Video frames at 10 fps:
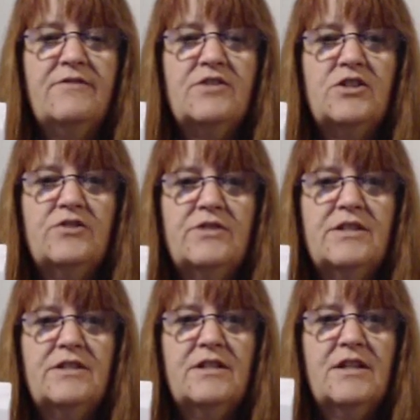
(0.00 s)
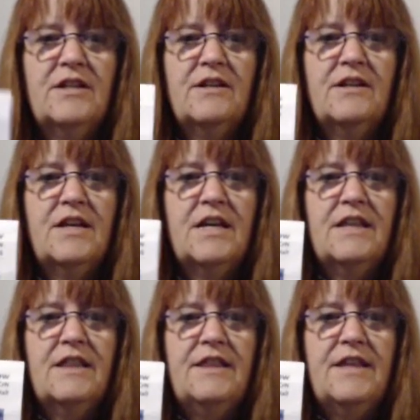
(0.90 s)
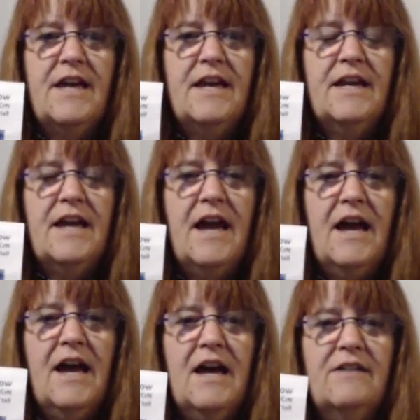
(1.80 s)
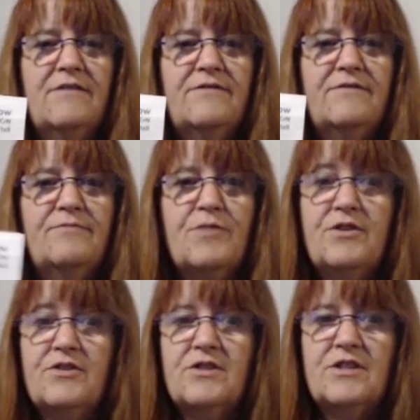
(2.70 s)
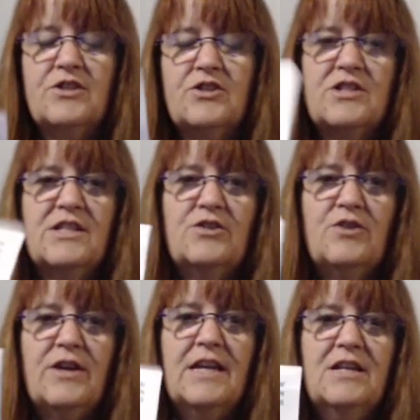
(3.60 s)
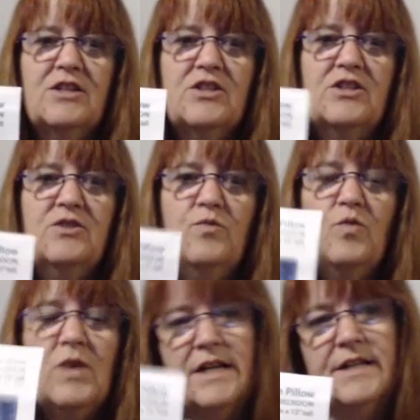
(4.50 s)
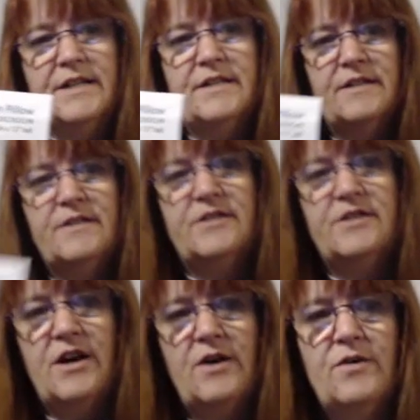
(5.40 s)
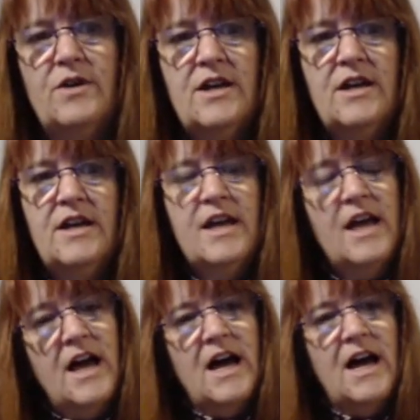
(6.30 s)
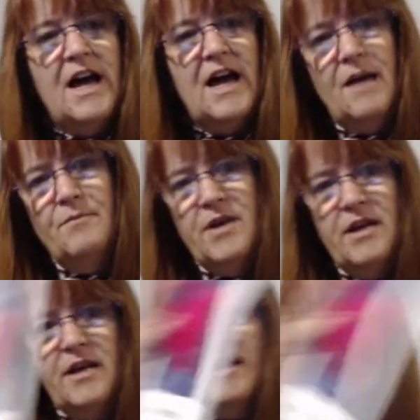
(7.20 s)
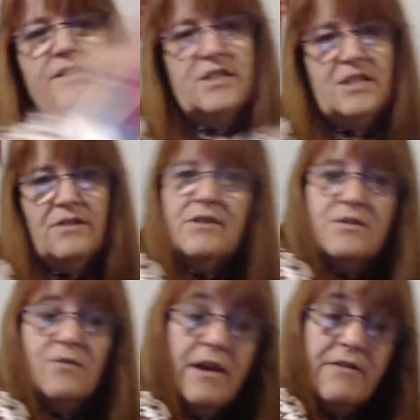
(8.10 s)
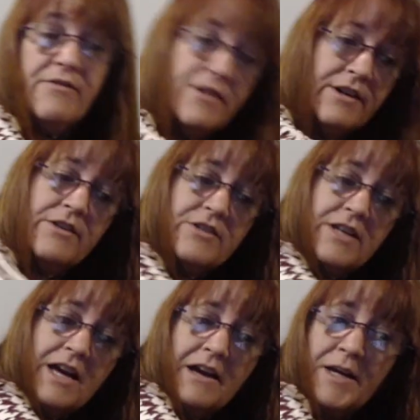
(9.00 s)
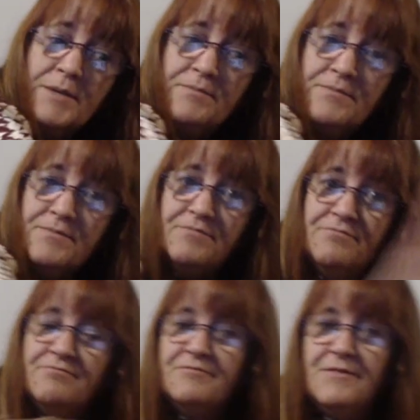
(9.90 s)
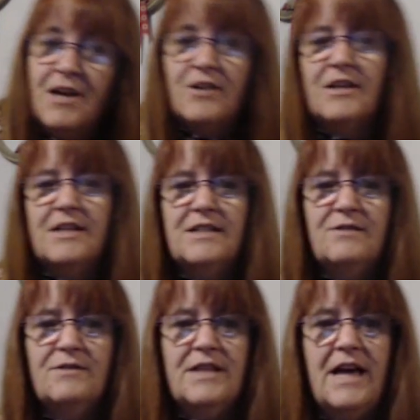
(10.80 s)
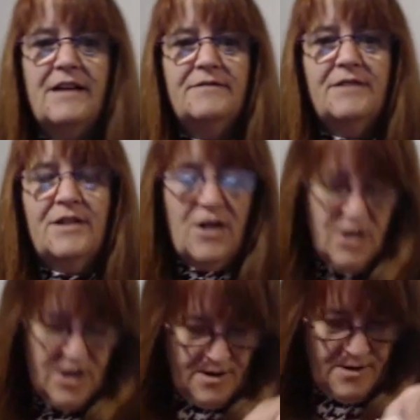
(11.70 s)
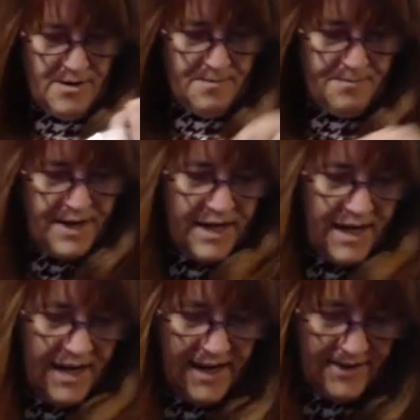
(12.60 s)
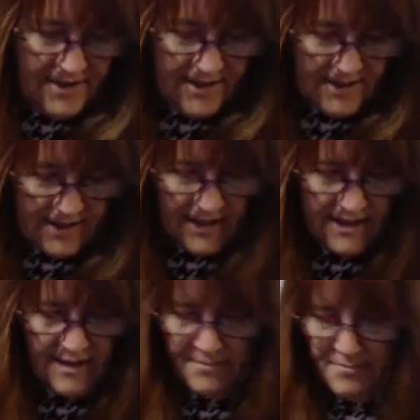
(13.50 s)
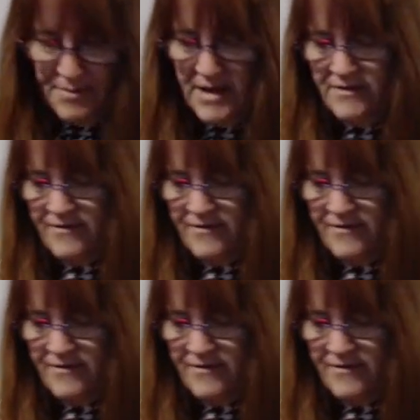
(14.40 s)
have children, they have brothers and sisters, and so I can't just do one. So I'm going to stow this away for another time. Not going to deal with that. But it has this pink